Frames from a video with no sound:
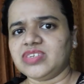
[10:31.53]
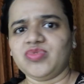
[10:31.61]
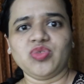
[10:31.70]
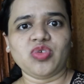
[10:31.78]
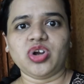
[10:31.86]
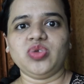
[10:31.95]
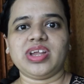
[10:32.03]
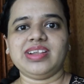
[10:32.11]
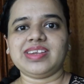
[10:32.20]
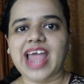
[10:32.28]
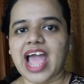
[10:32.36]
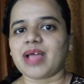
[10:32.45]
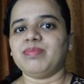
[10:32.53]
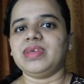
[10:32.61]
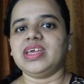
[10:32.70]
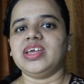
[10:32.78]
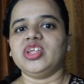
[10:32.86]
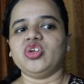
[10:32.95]
If you want, you can tag
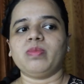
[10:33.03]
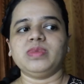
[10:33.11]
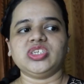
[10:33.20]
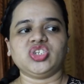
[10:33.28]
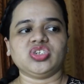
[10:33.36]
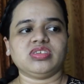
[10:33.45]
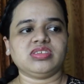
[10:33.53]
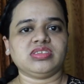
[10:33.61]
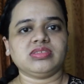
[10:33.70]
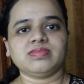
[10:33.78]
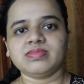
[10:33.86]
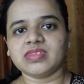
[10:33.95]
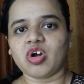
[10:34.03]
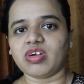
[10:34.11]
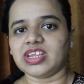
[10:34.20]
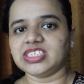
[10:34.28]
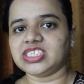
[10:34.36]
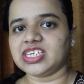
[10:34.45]
me in your pictures on
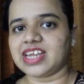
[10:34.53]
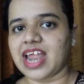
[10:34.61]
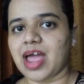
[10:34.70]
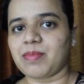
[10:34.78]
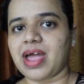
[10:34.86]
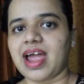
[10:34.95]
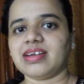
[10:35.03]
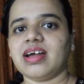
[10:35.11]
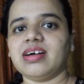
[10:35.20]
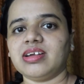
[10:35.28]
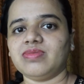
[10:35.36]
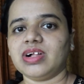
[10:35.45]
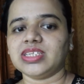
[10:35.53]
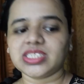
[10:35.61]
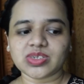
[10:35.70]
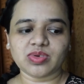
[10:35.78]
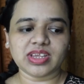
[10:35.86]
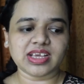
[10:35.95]
Instagram at Agarwal
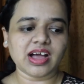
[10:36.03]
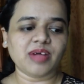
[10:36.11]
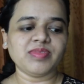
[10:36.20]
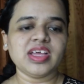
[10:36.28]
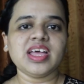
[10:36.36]
Sonika.